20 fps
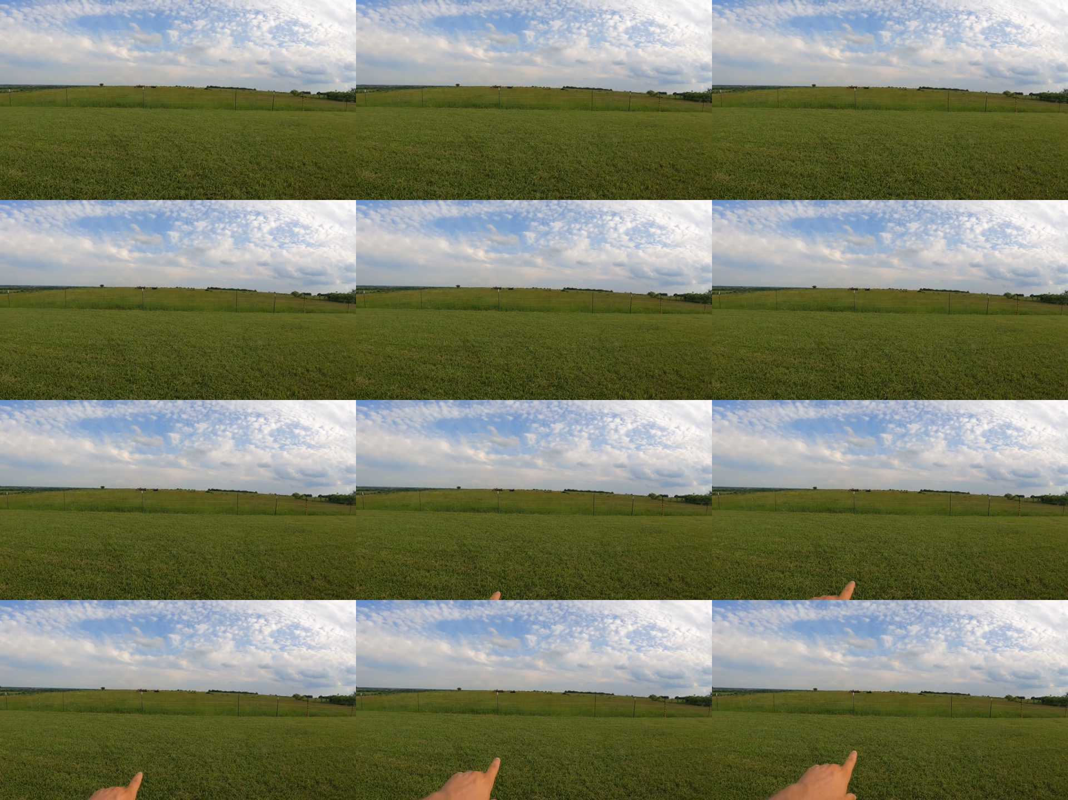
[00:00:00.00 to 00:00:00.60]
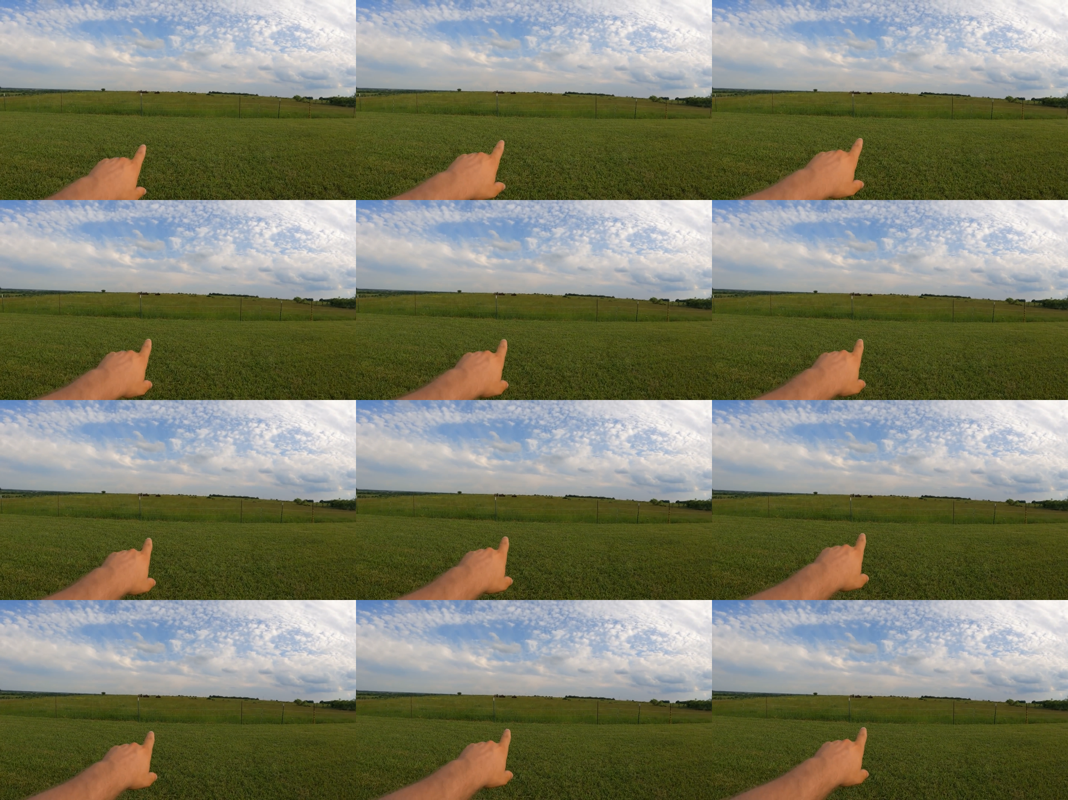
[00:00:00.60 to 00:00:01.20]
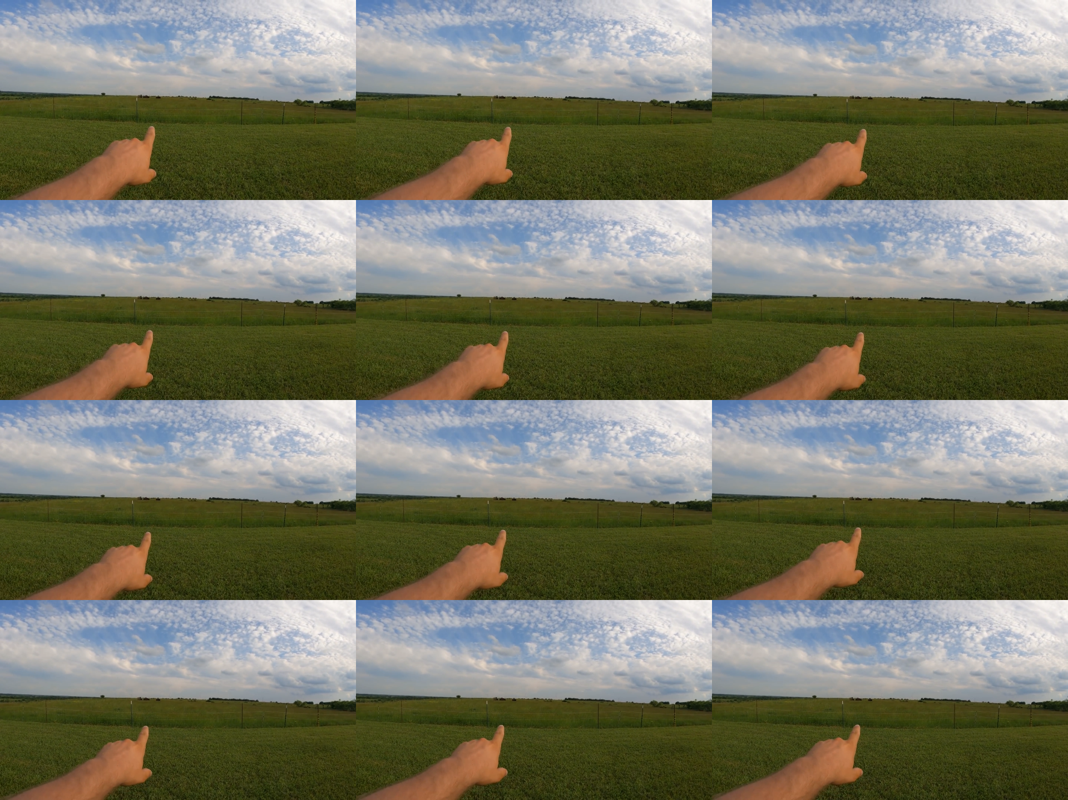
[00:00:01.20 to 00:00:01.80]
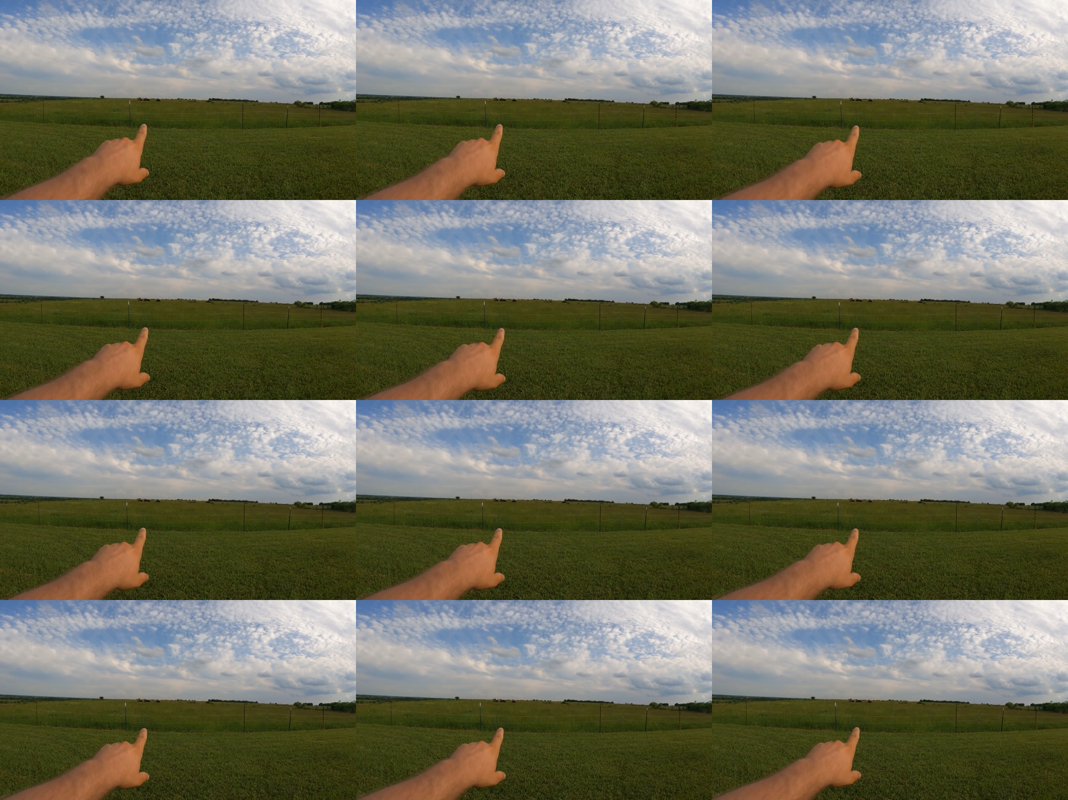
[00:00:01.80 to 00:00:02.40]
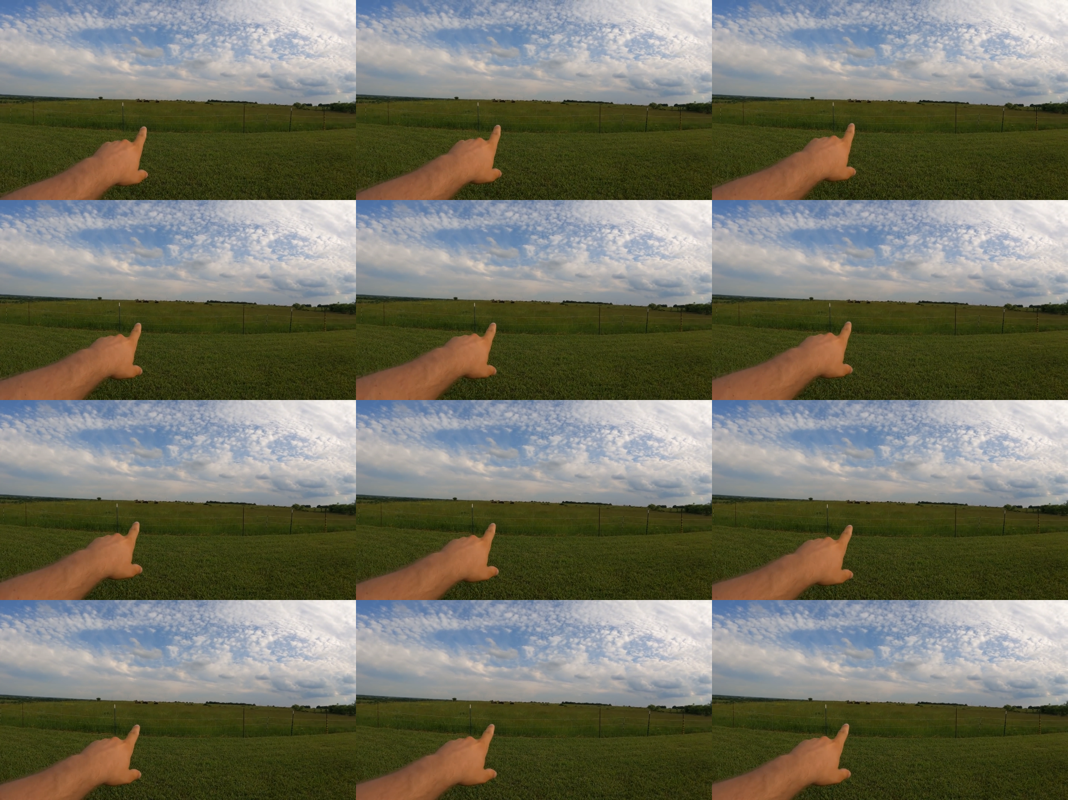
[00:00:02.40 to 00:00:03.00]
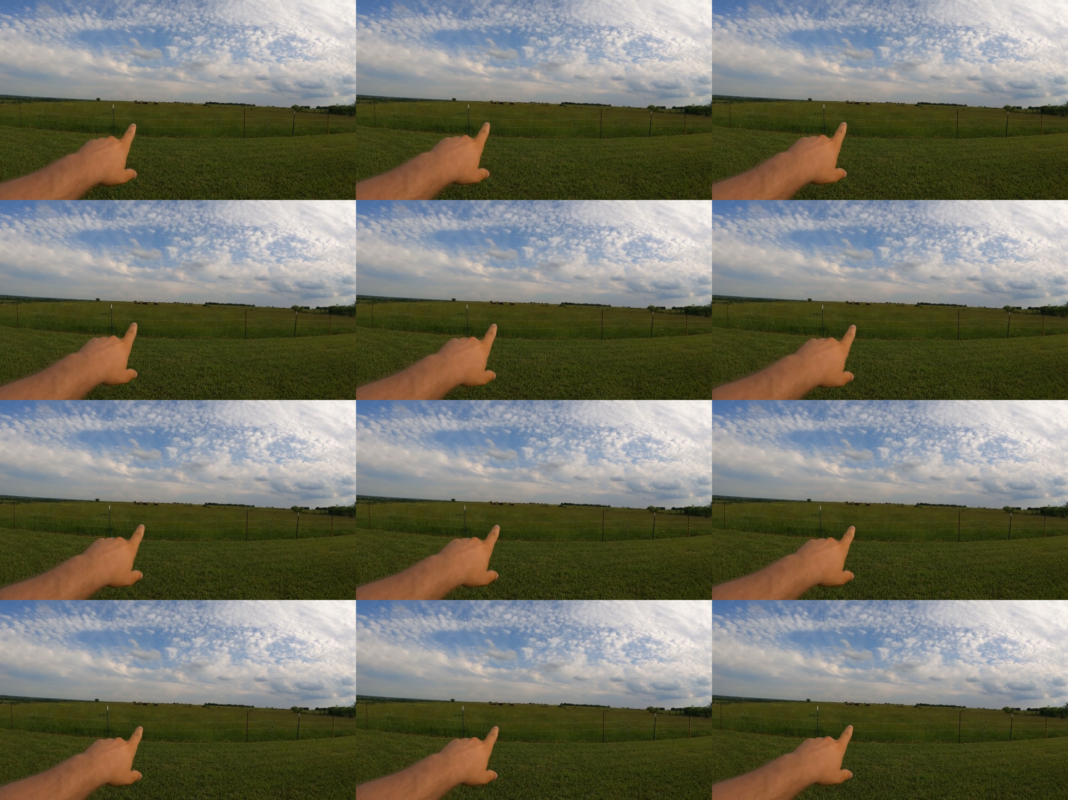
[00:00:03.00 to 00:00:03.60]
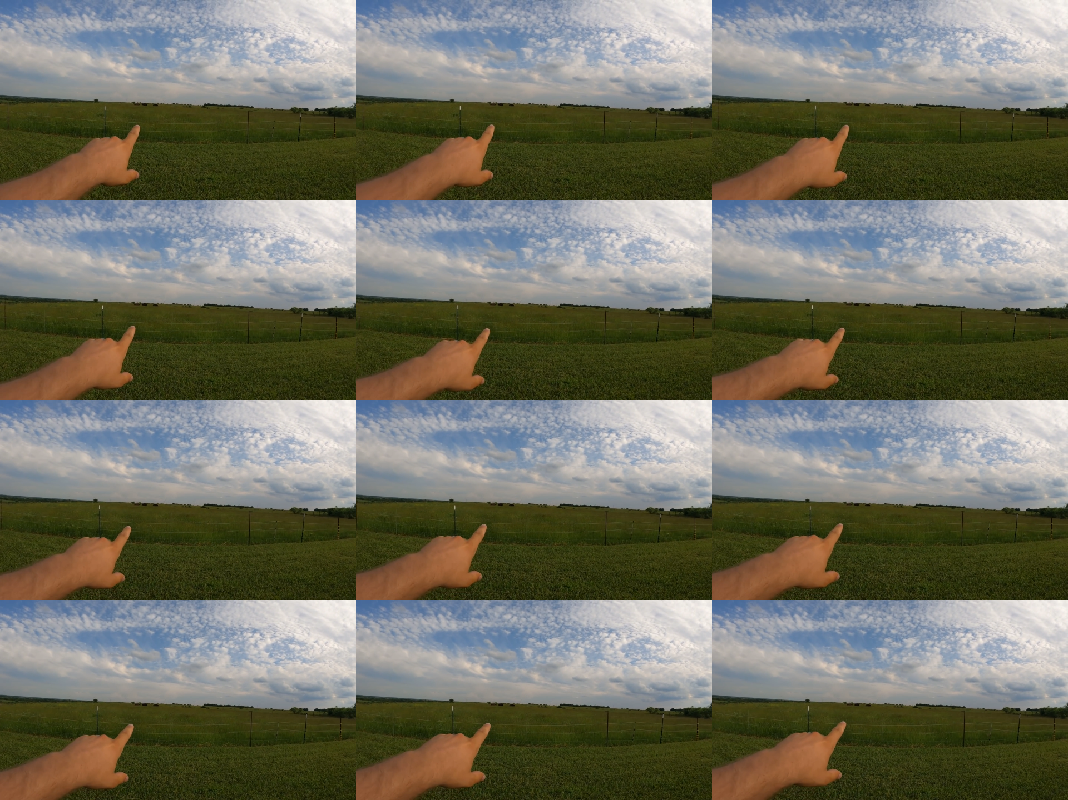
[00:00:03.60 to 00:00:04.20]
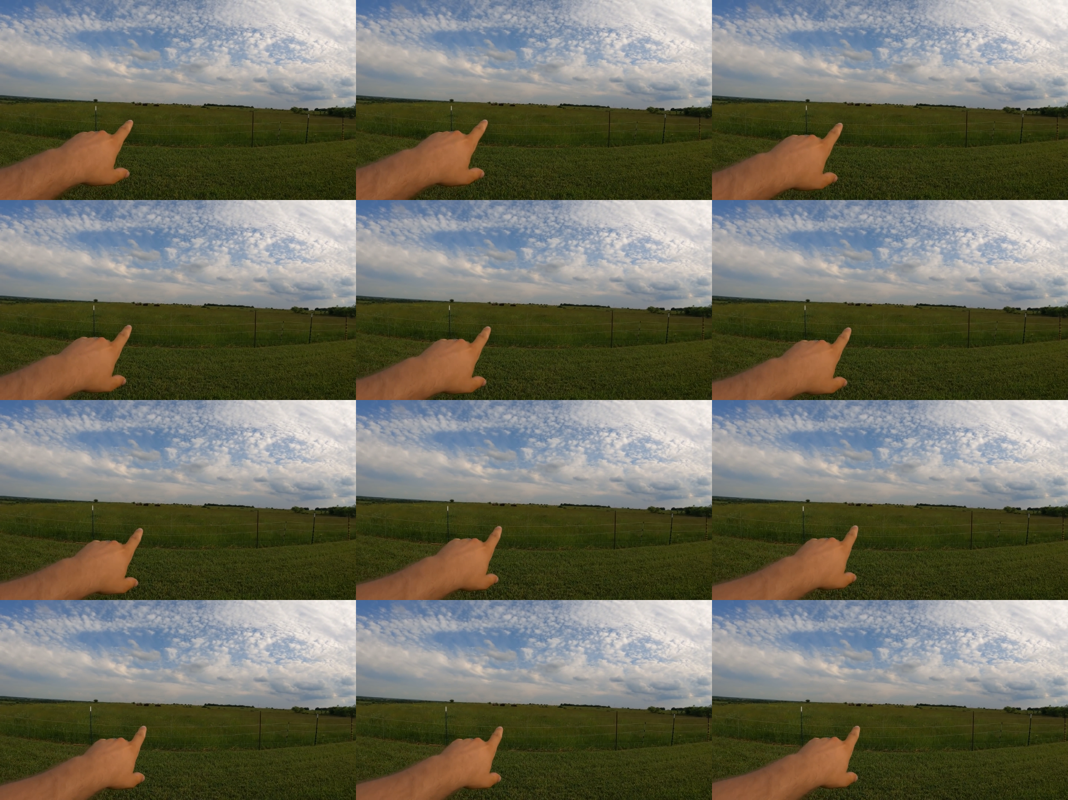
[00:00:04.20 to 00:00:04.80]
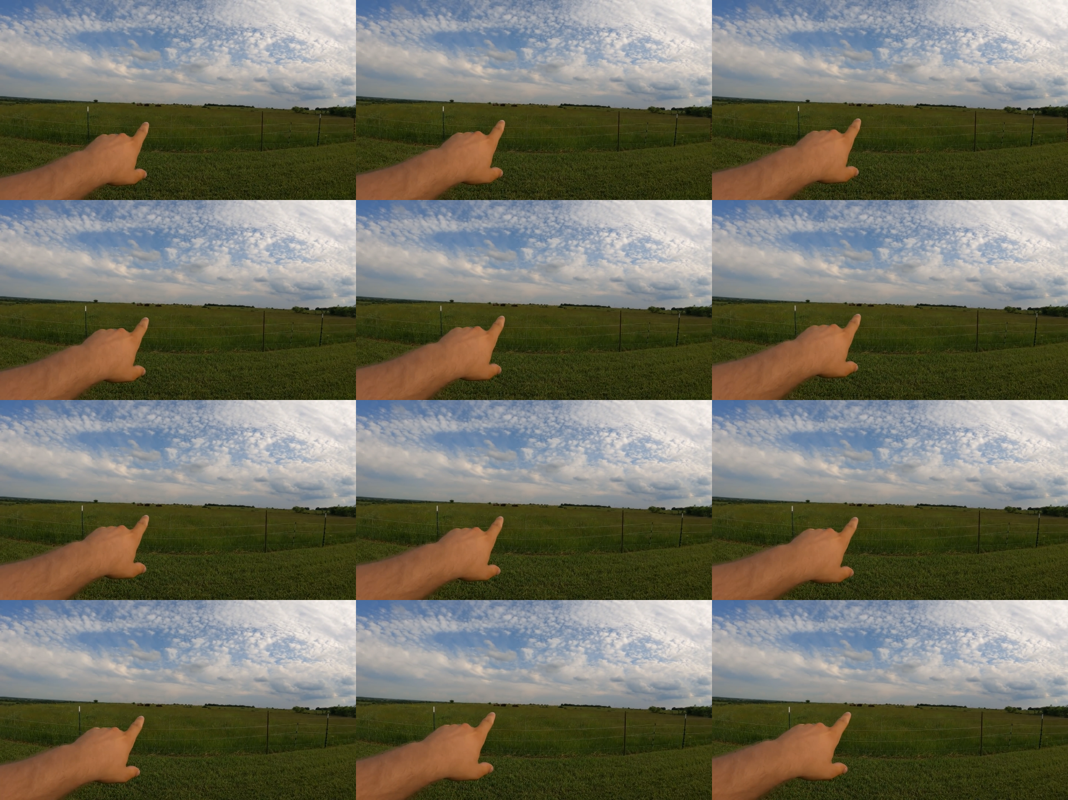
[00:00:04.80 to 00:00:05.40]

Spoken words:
Nobody's mouth can be seen.